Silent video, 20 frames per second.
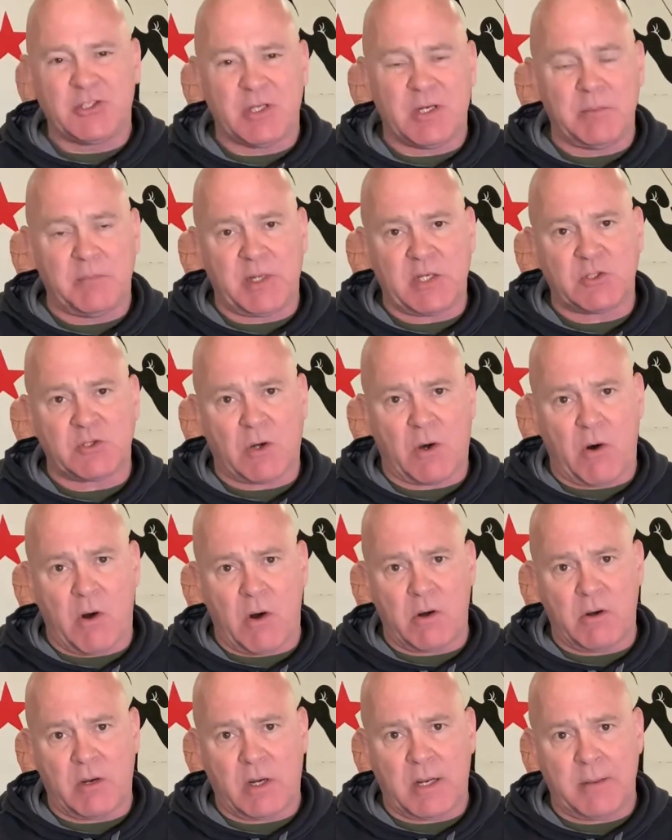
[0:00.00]
it, it makes it
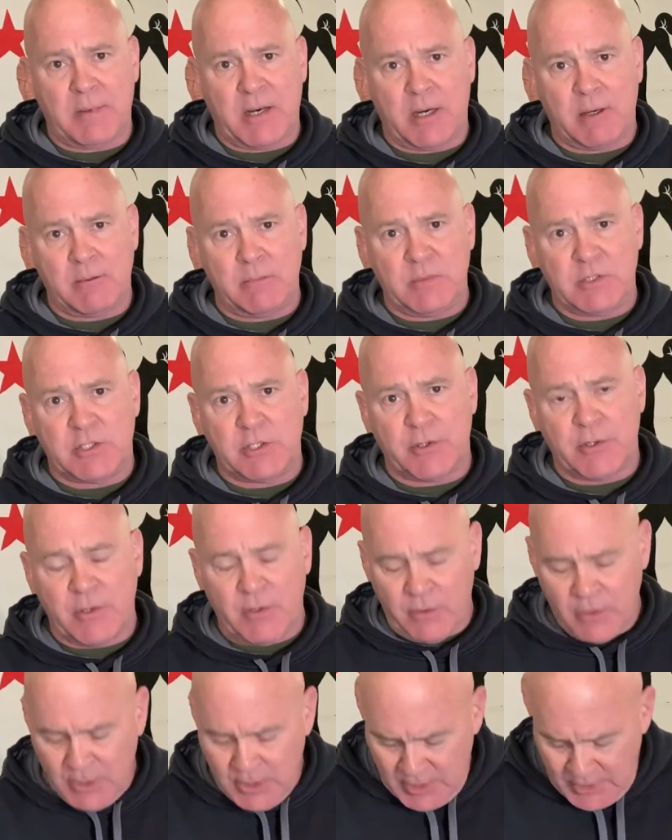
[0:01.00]
harder to come out of the
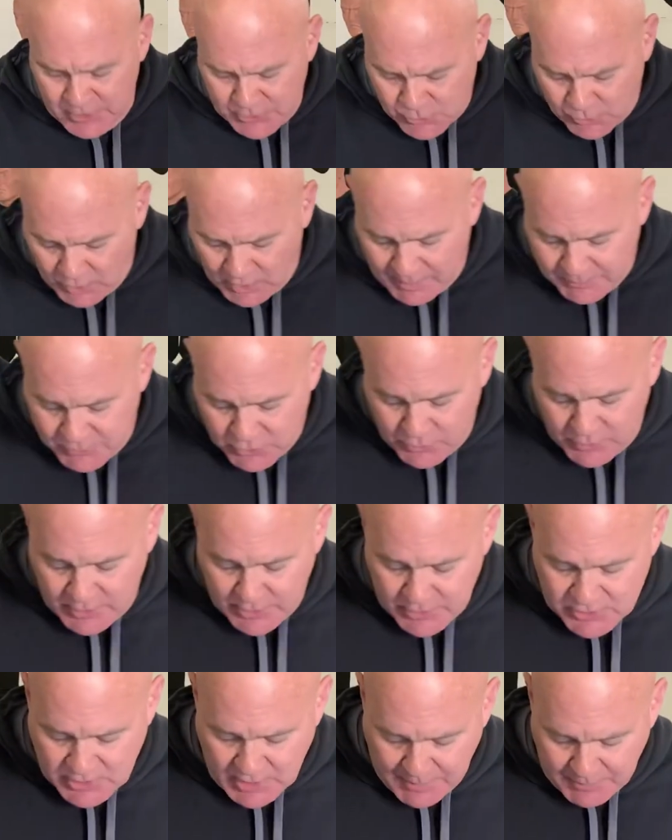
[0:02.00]
material. So all I'm doing
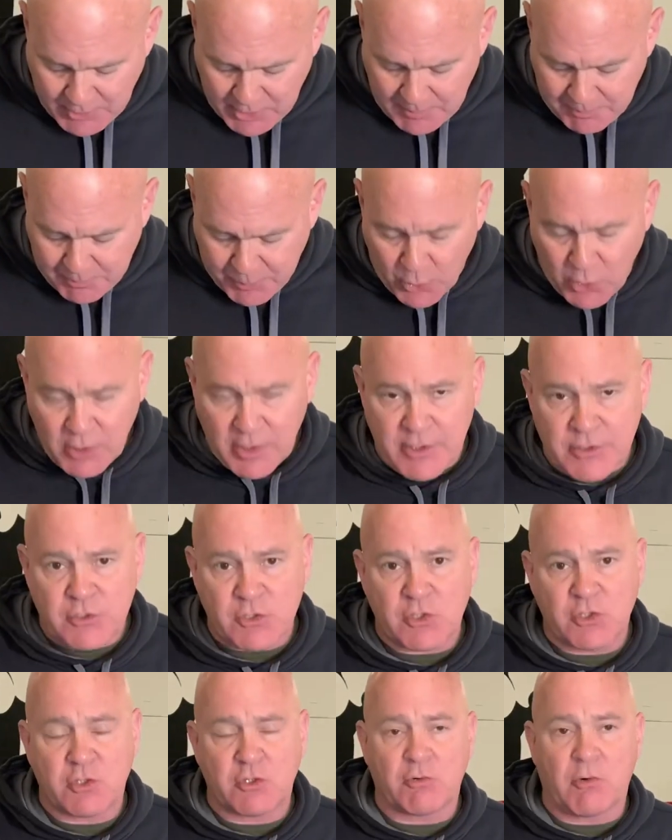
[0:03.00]
is I'm going to pull it
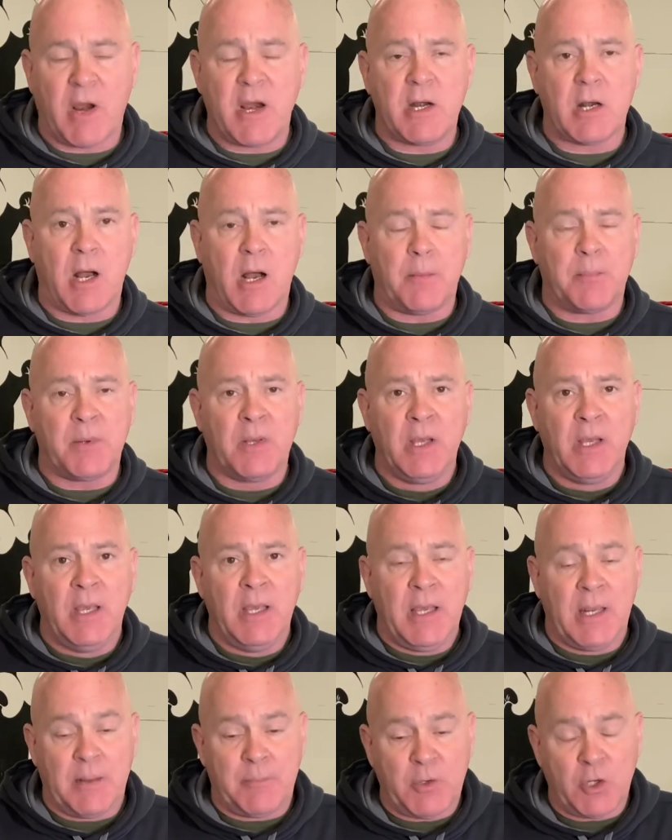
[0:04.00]
straight up,
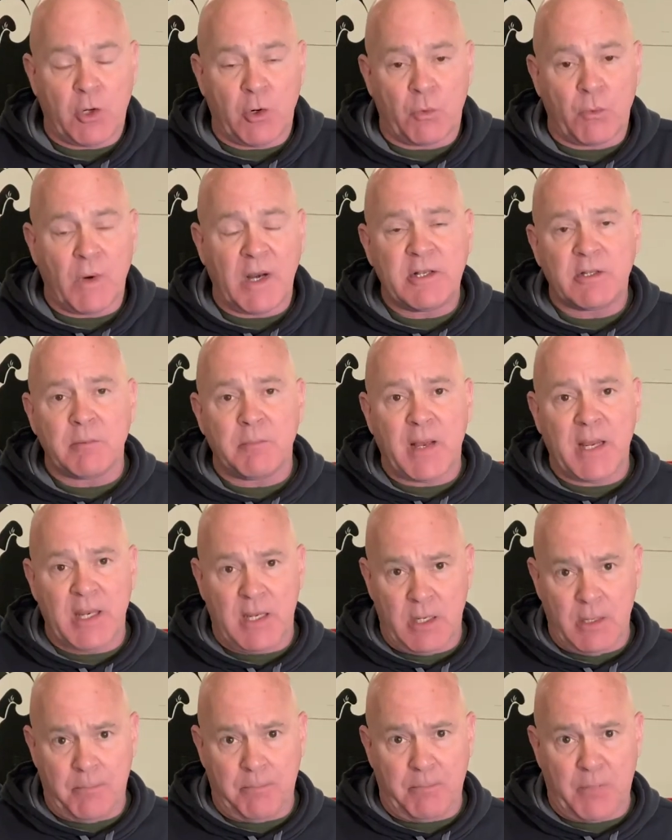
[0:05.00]
and I'm going to go right to my
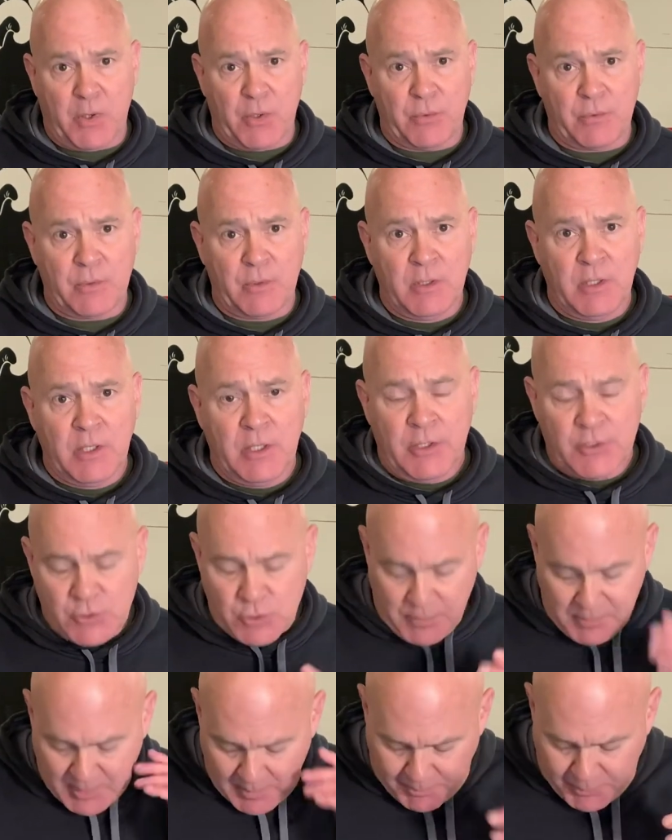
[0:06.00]
hip bone.
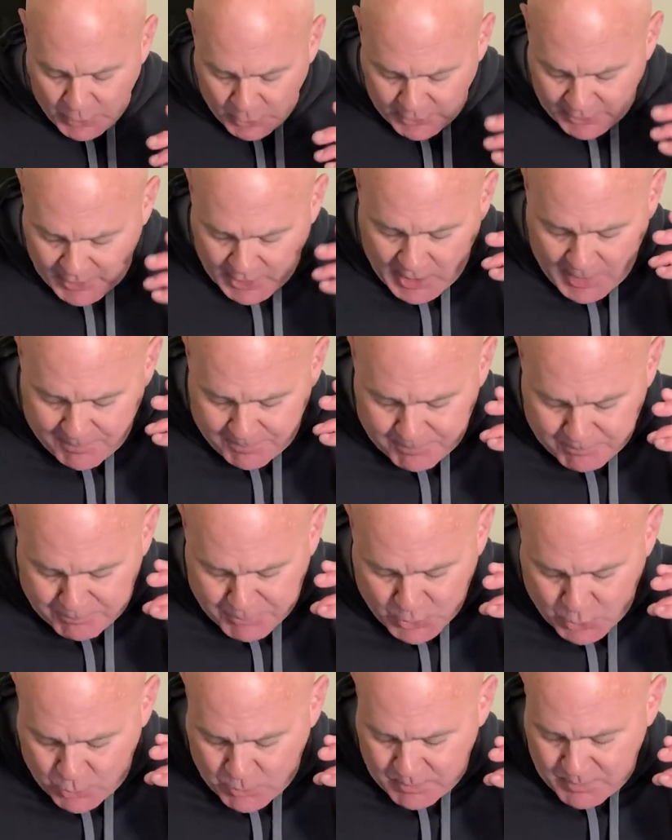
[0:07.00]
So I'm going to pull it up,
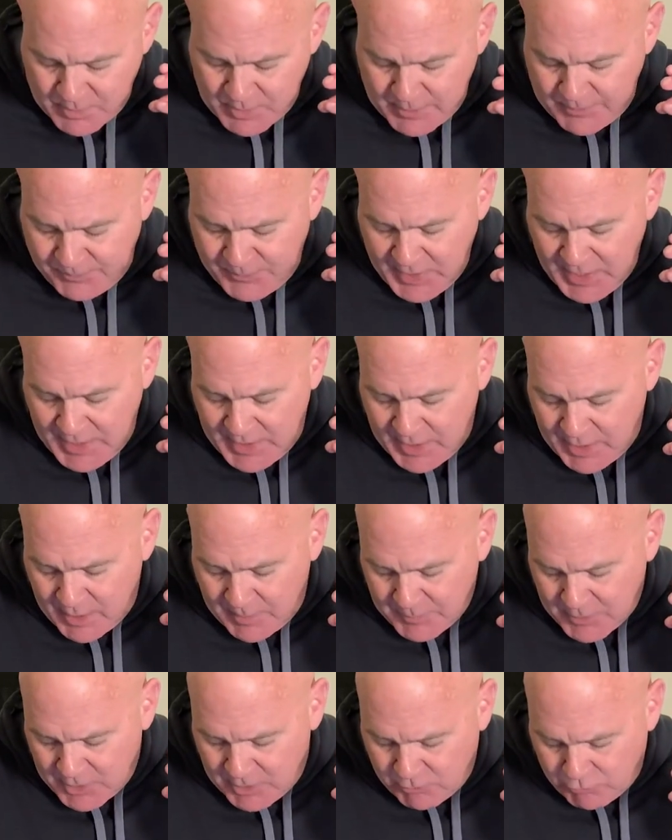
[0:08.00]
boom, and then
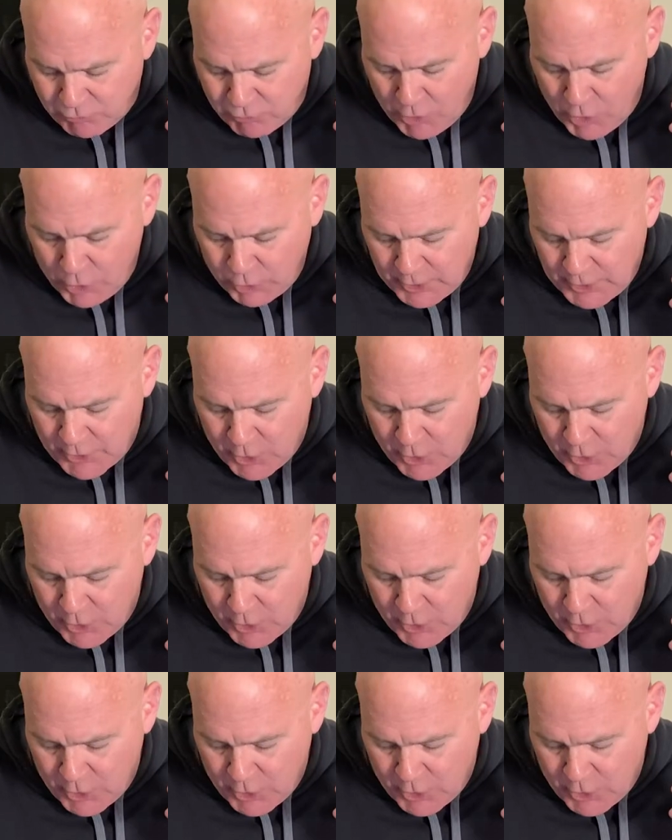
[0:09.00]
I'm going to roll it